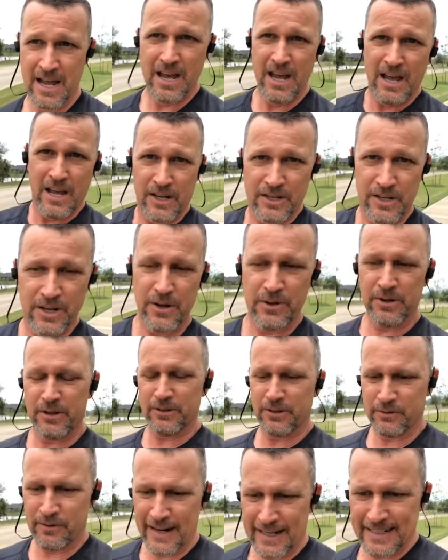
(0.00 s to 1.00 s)
new to the
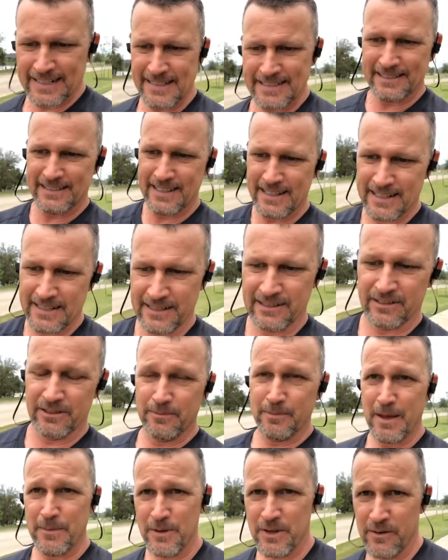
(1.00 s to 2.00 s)
running scene, or
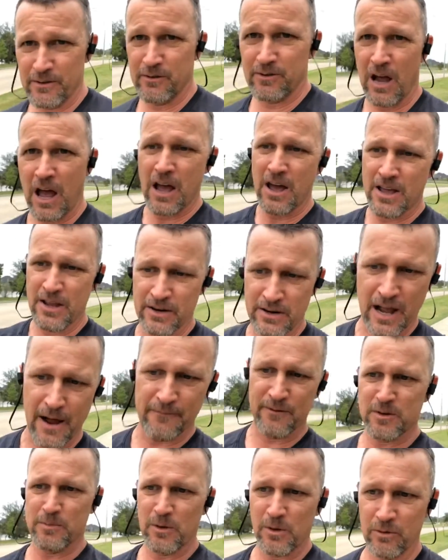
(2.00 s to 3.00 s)
maybe you're
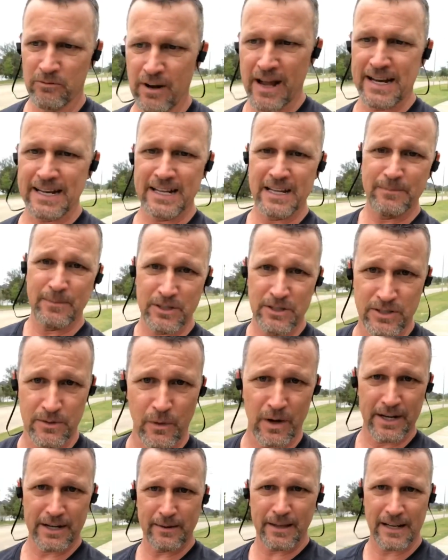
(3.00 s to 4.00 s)
comfortable running, but you want
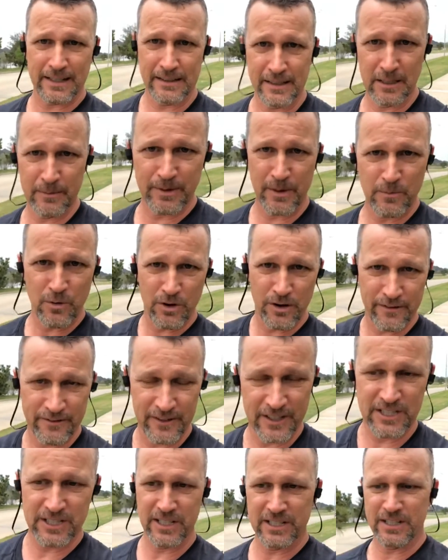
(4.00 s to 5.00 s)
to get a little bit more
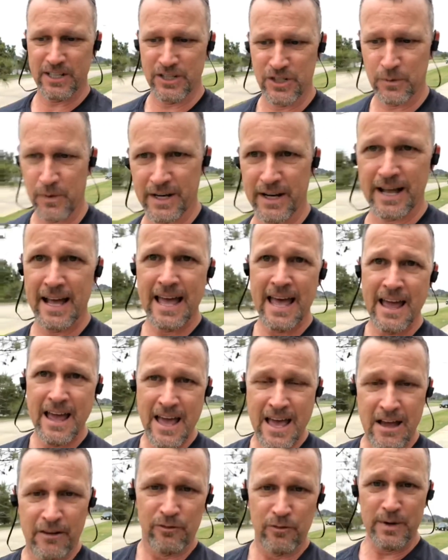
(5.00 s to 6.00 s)
efficient and you want to
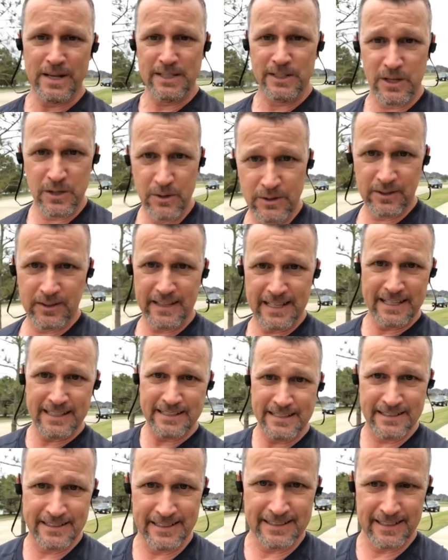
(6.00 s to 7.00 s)
reduce the
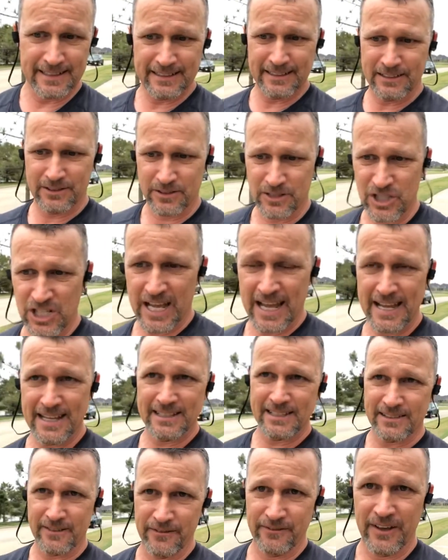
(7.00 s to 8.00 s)
incidence or chance
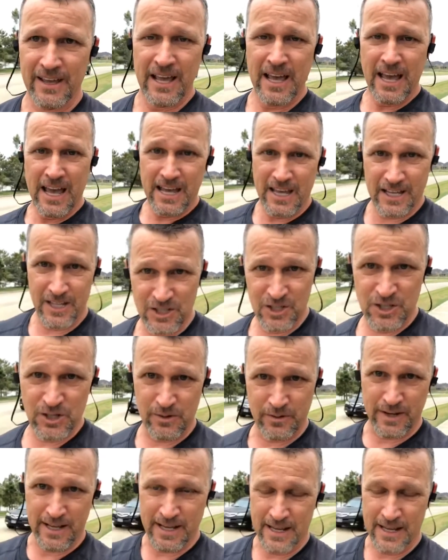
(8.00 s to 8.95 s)
of injury.